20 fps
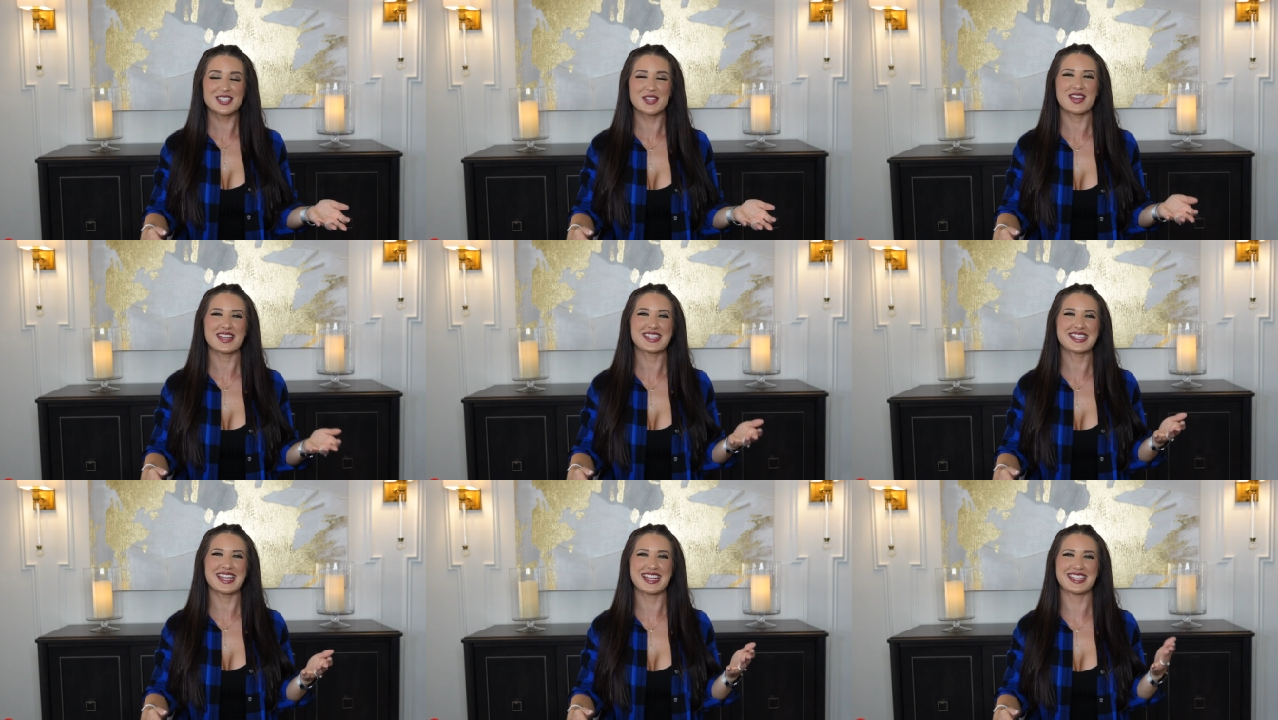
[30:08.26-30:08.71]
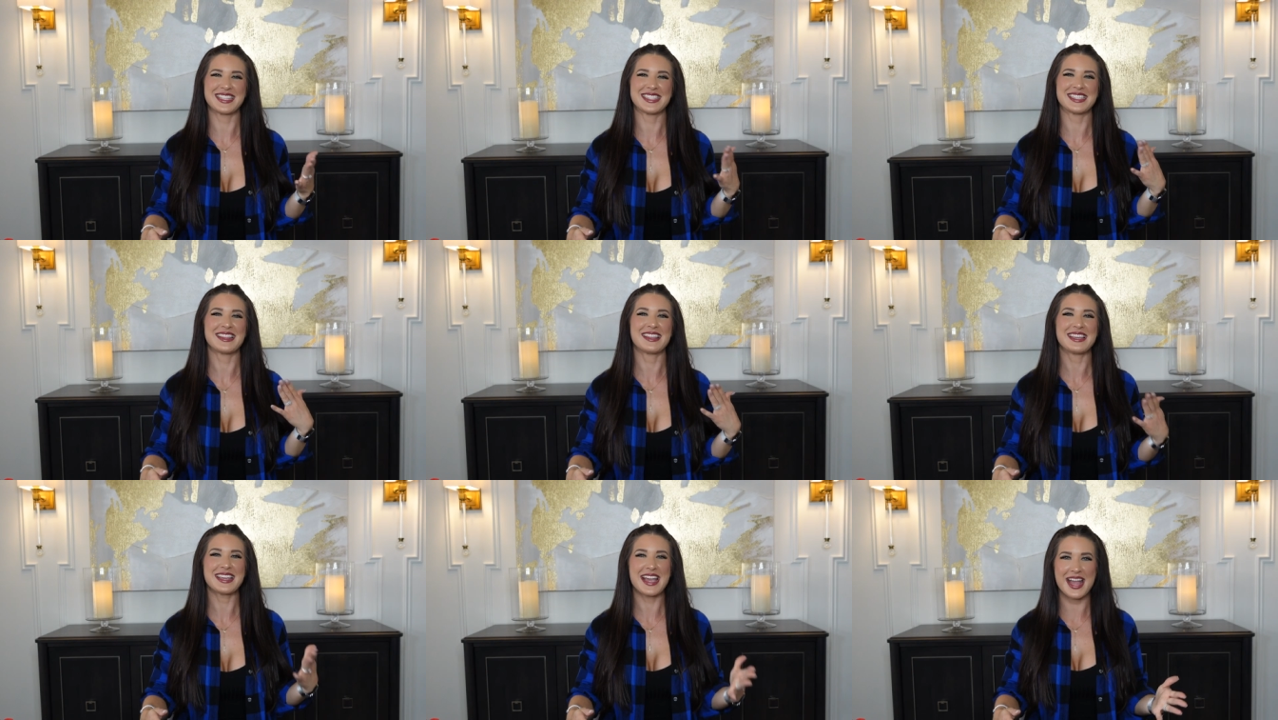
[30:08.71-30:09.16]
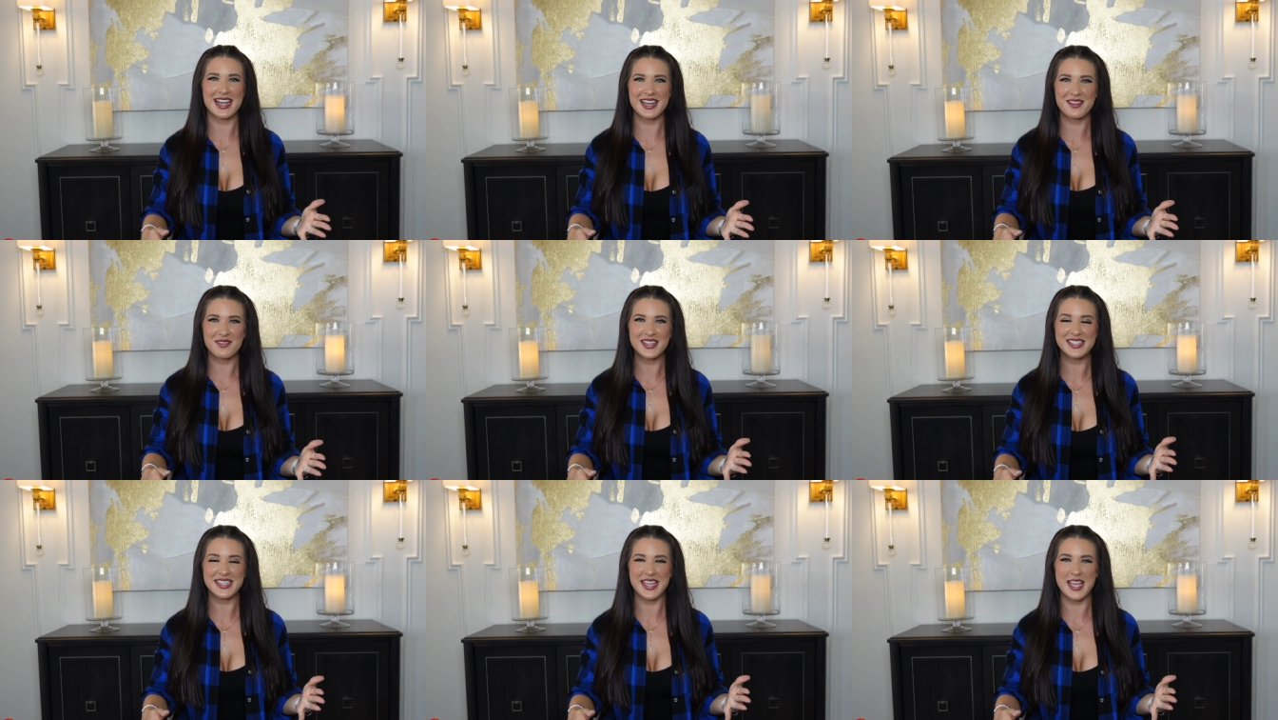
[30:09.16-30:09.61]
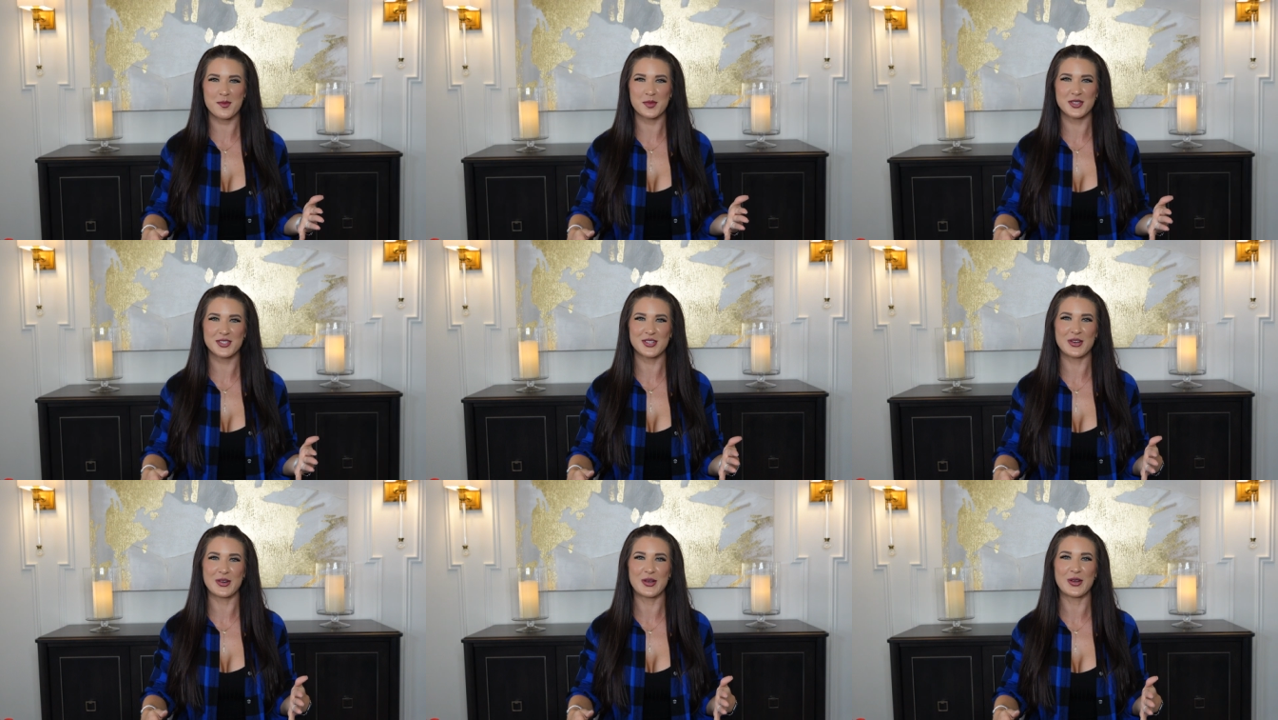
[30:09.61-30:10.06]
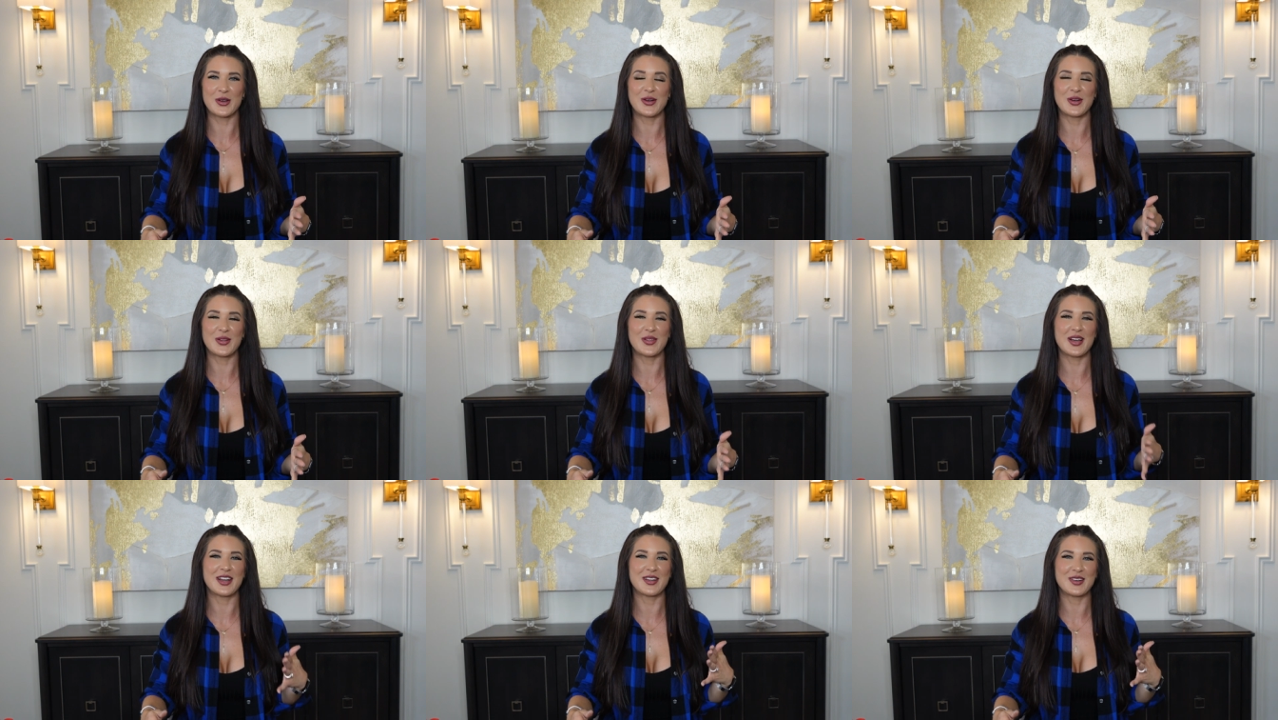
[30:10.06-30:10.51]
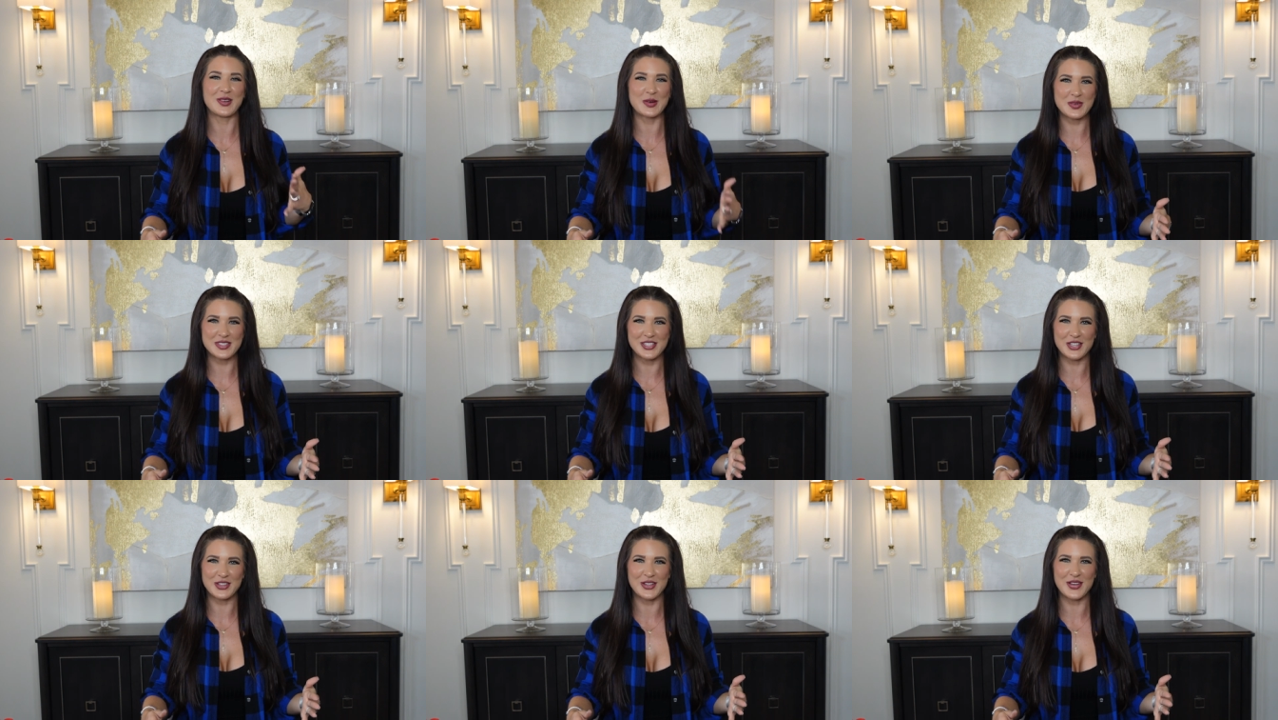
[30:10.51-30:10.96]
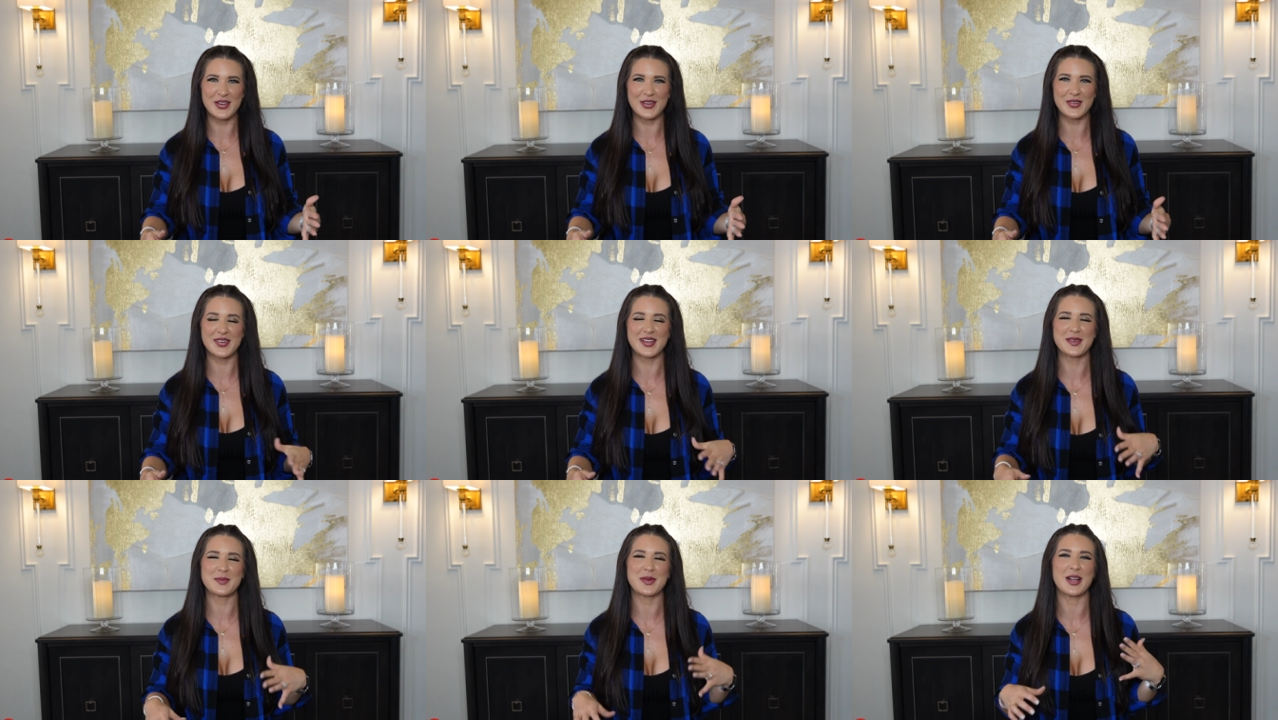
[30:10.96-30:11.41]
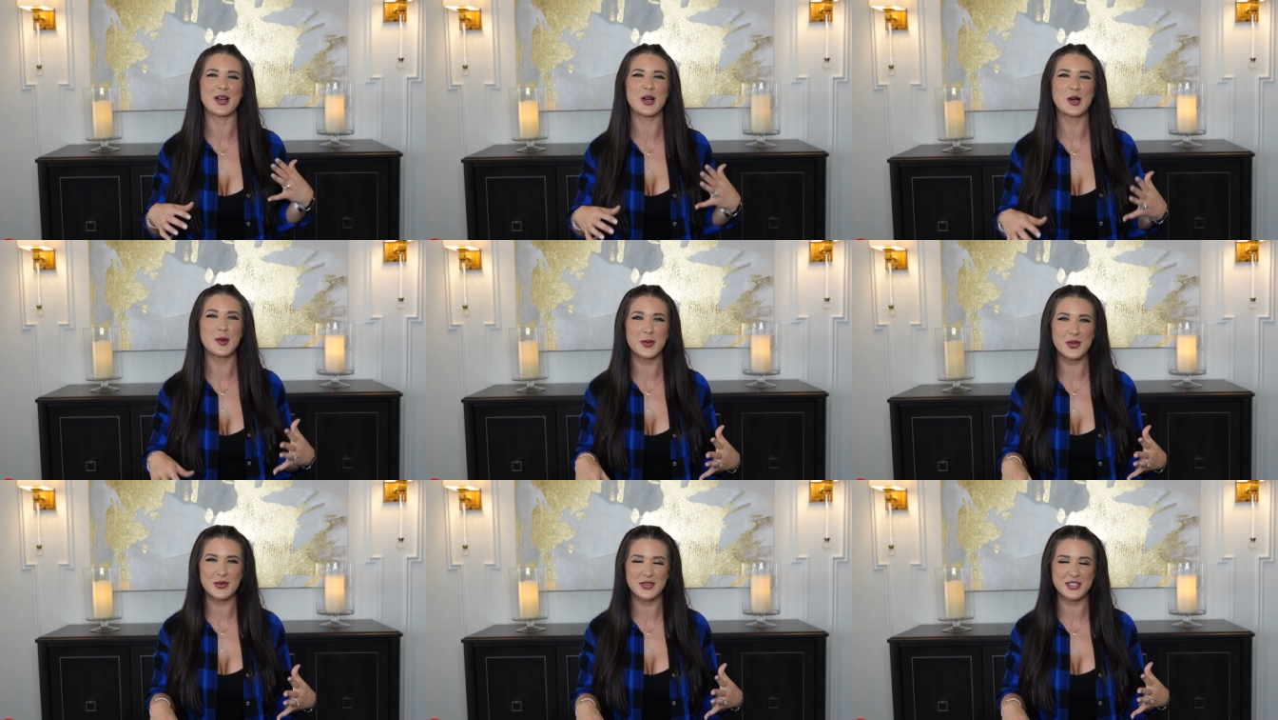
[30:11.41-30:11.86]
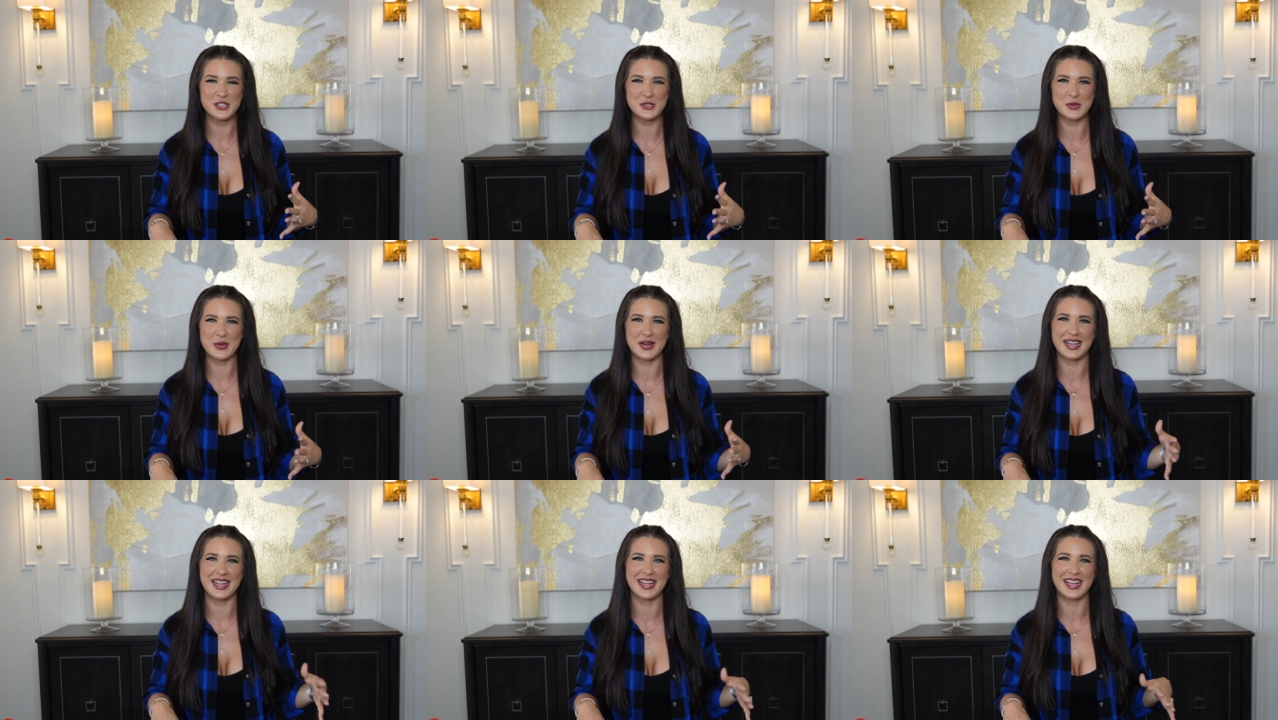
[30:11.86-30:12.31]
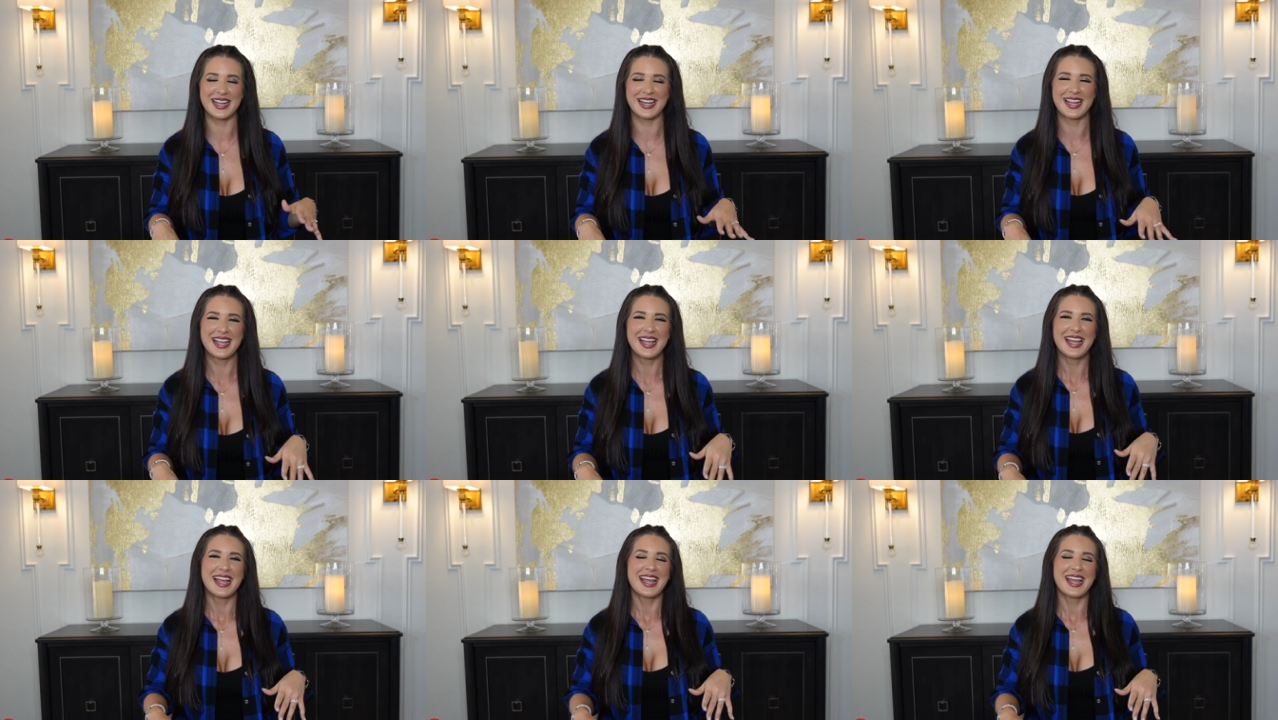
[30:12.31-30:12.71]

so that takes us to the end of this Amazon haul. I know it was a long one, but I hope you enjoyed it.